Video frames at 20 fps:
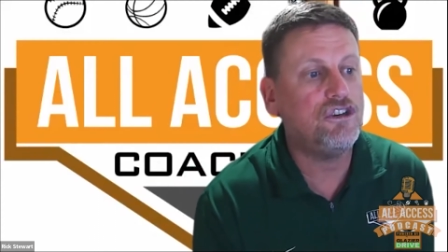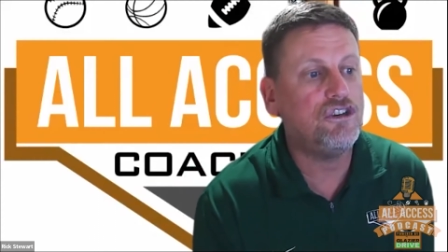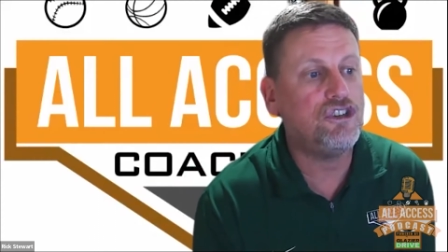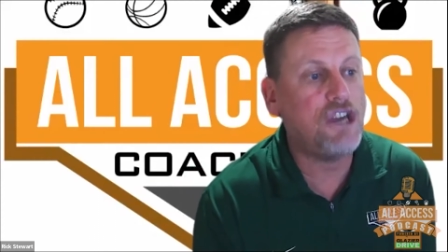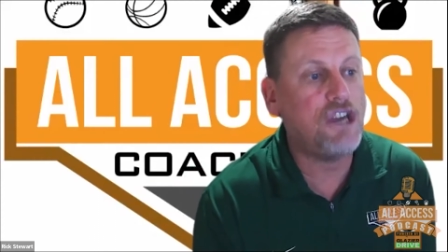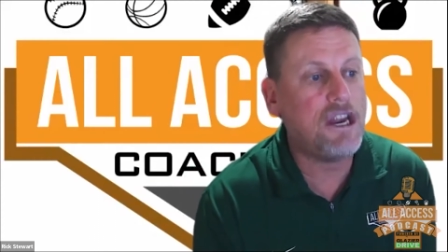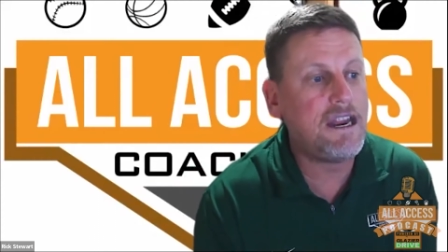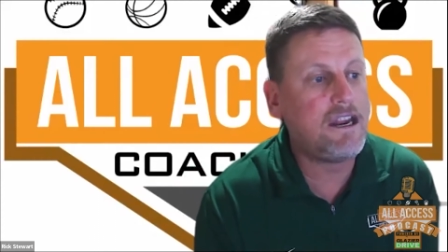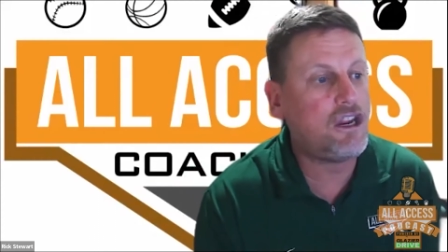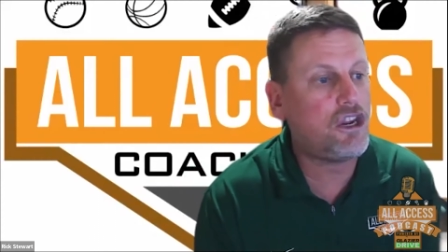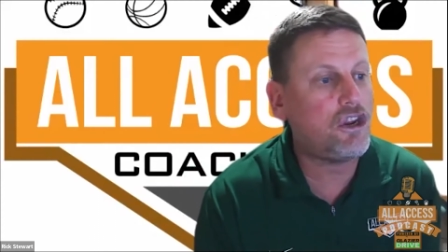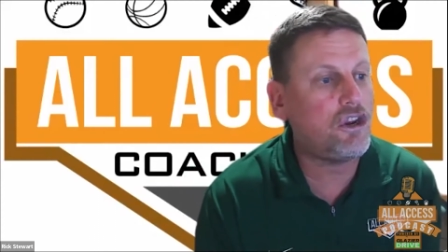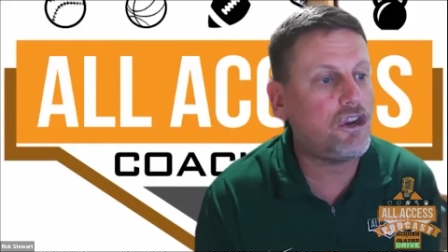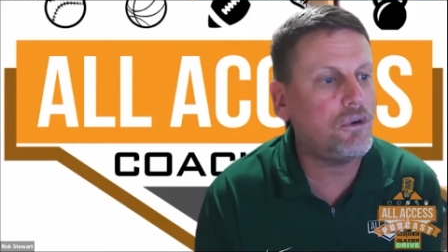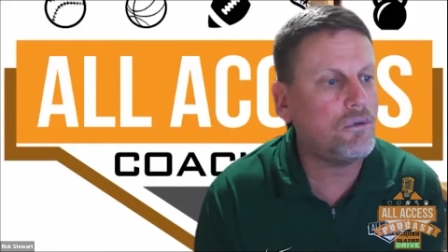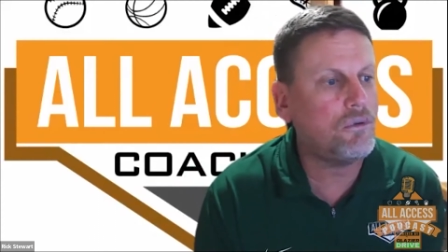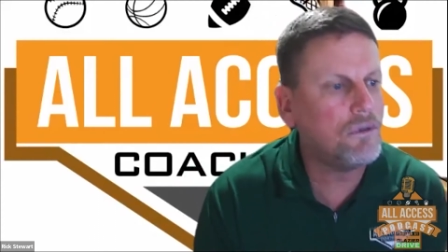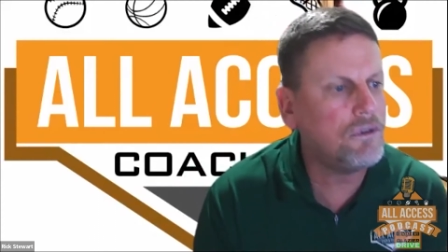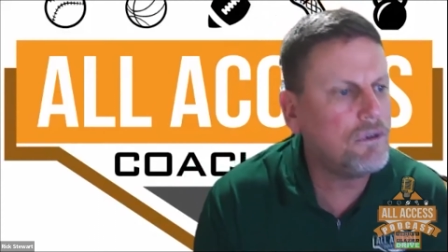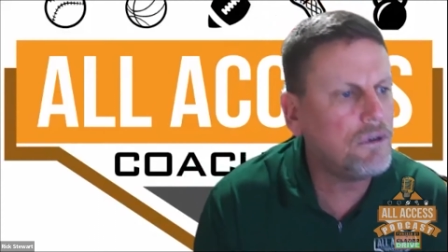
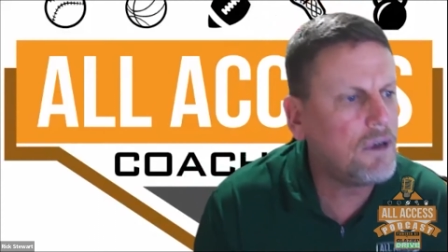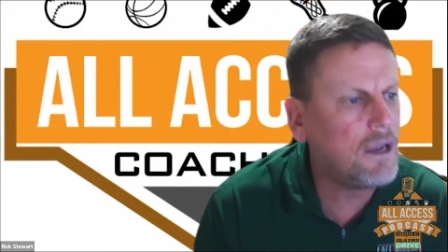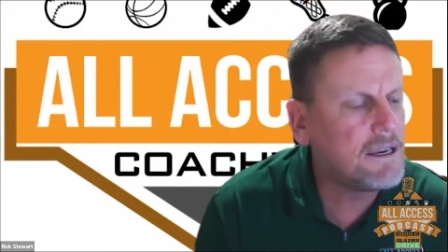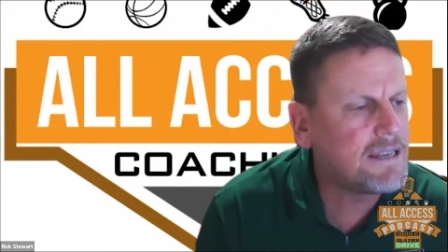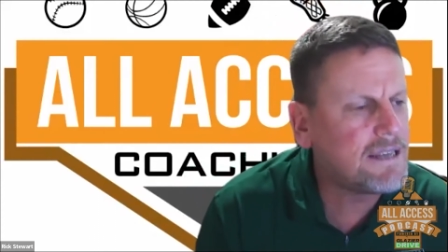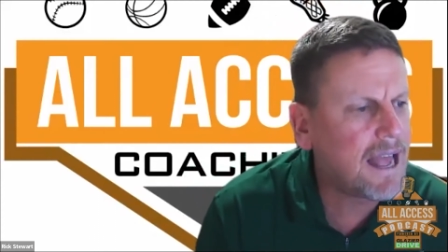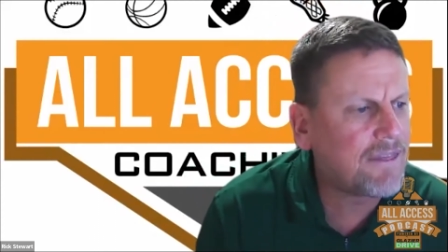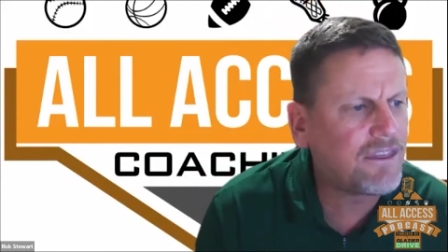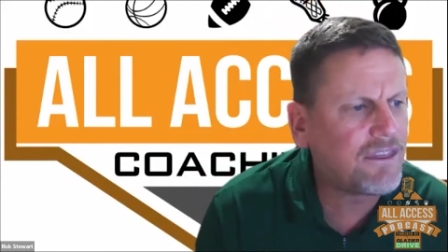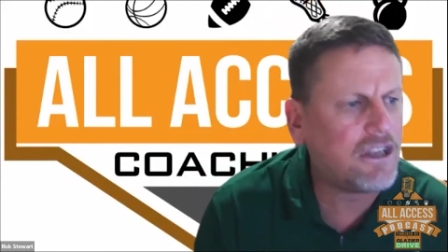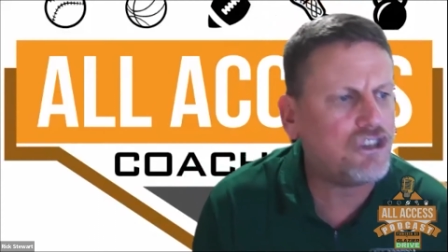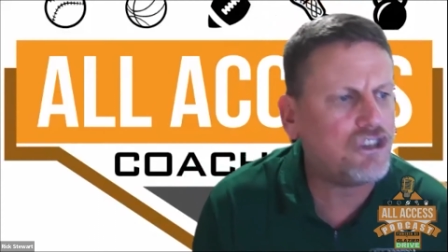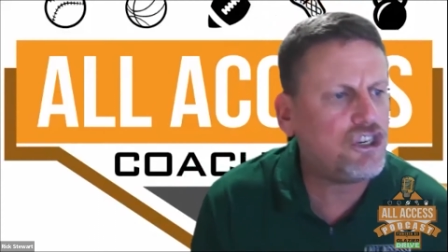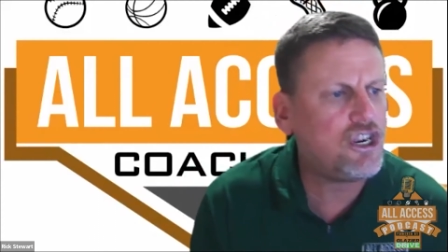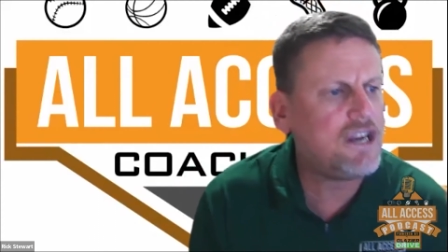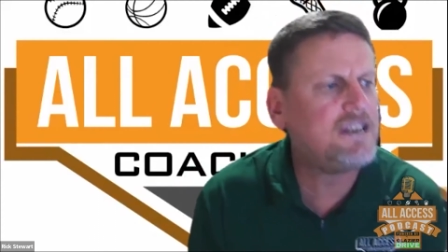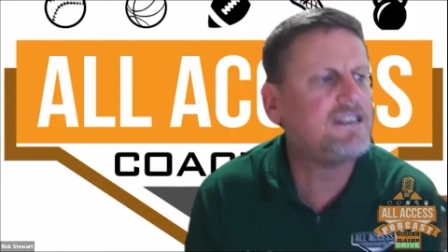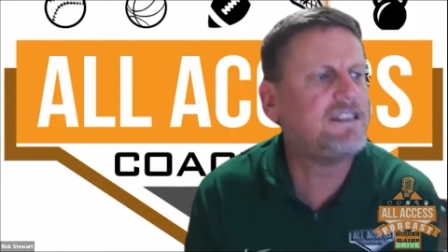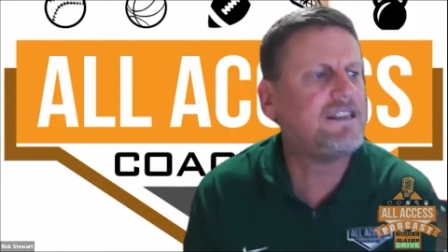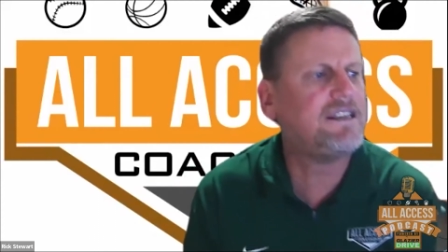GCL
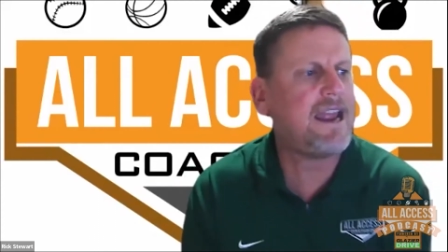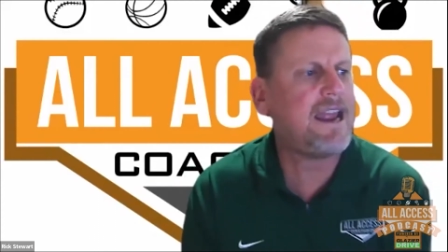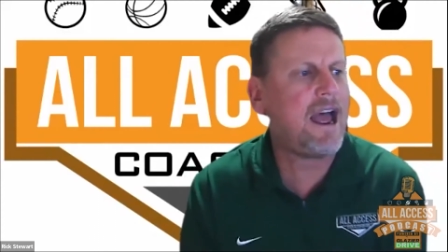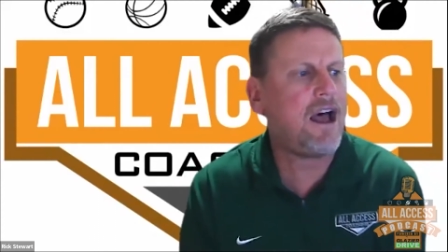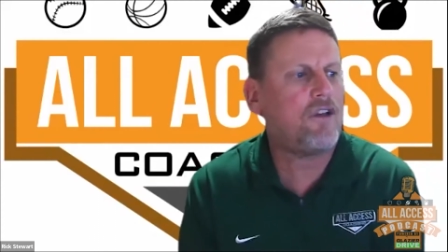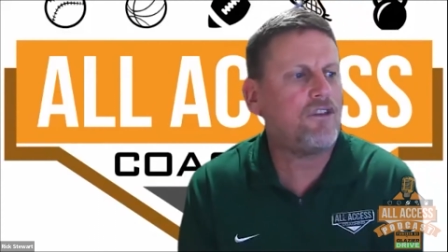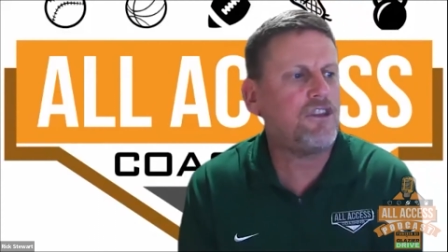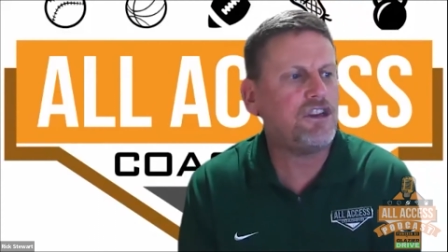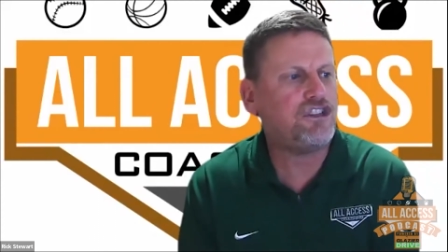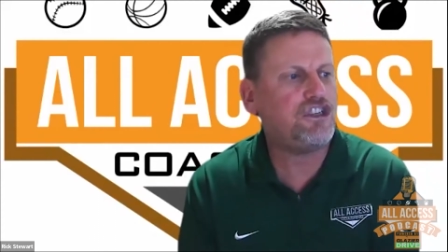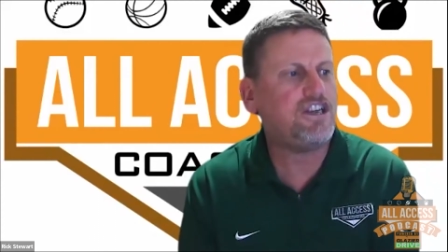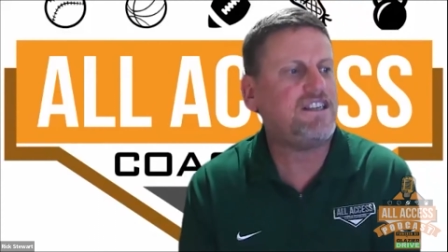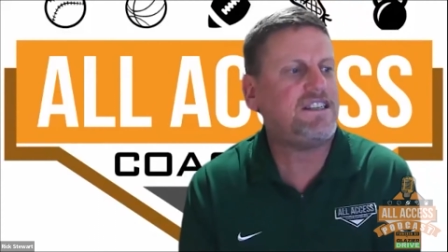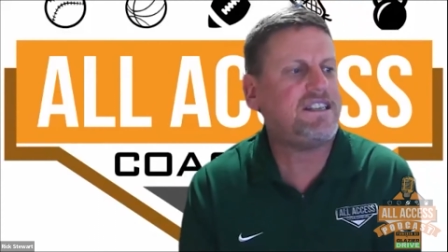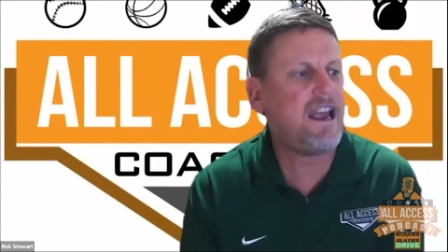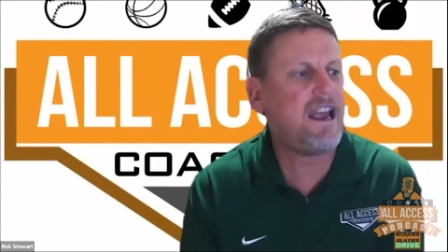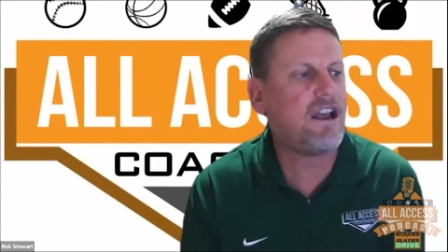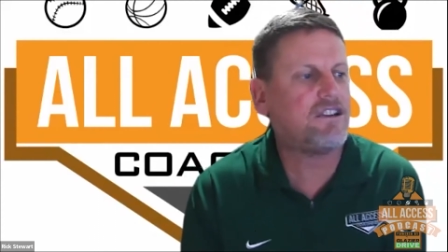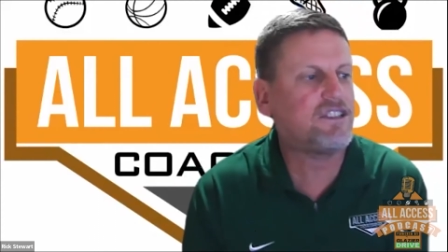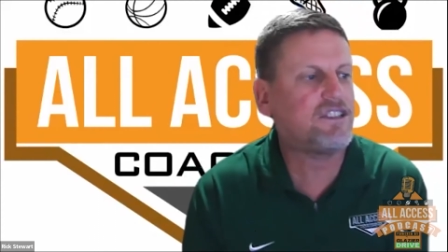yeah.